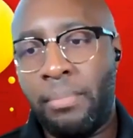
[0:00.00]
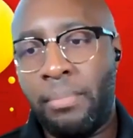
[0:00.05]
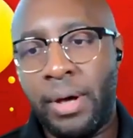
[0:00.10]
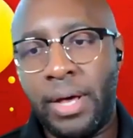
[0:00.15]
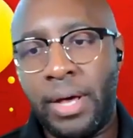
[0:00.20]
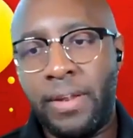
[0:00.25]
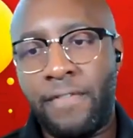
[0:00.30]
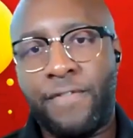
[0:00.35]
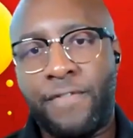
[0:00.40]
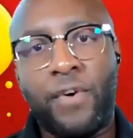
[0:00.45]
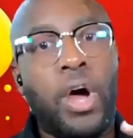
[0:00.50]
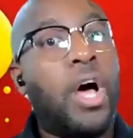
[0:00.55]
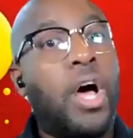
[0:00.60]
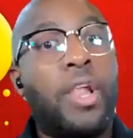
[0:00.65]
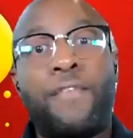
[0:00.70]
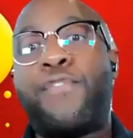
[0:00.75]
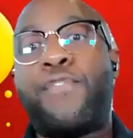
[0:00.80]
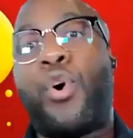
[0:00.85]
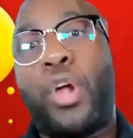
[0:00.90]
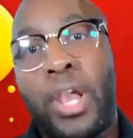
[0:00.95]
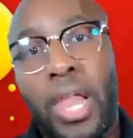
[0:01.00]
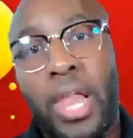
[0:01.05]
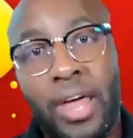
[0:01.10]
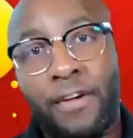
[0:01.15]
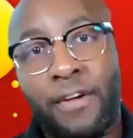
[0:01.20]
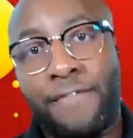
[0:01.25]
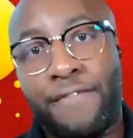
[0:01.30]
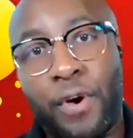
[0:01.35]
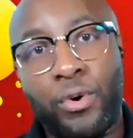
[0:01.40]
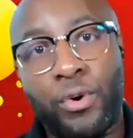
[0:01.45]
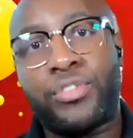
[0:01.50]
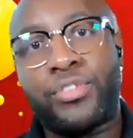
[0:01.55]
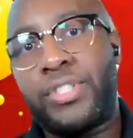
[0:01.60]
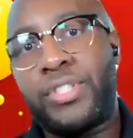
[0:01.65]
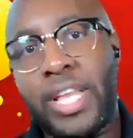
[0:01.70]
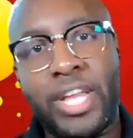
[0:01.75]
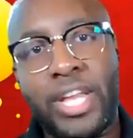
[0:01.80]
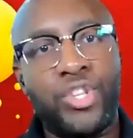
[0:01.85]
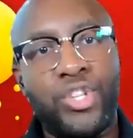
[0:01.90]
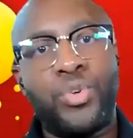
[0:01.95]
But for, for a lot of
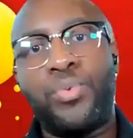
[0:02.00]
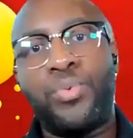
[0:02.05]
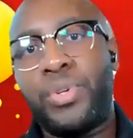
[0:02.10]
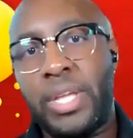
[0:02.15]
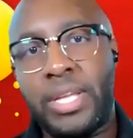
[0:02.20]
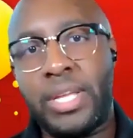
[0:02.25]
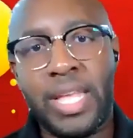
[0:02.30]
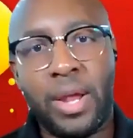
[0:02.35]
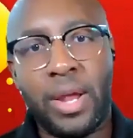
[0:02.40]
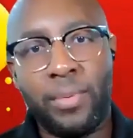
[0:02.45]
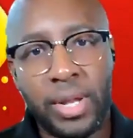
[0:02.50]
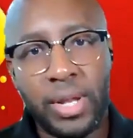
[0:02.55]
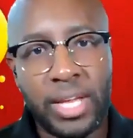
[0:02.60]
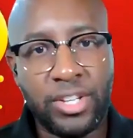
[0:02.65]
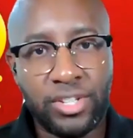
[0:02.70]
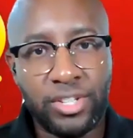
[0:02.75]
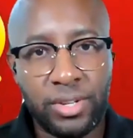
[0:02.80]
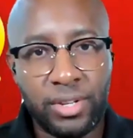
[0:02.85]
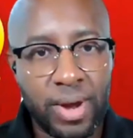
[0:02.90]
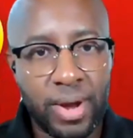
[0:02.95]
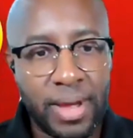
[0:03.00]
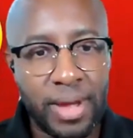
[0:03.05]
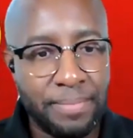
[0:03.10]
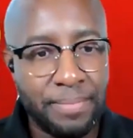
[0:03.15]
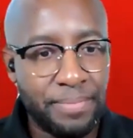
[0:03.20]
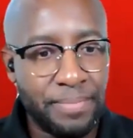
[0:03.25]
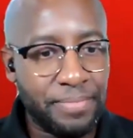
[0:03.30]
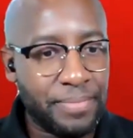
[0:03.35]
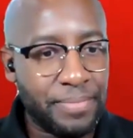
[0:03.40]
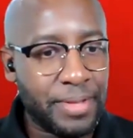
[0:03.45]
folks, they do need that relation, right?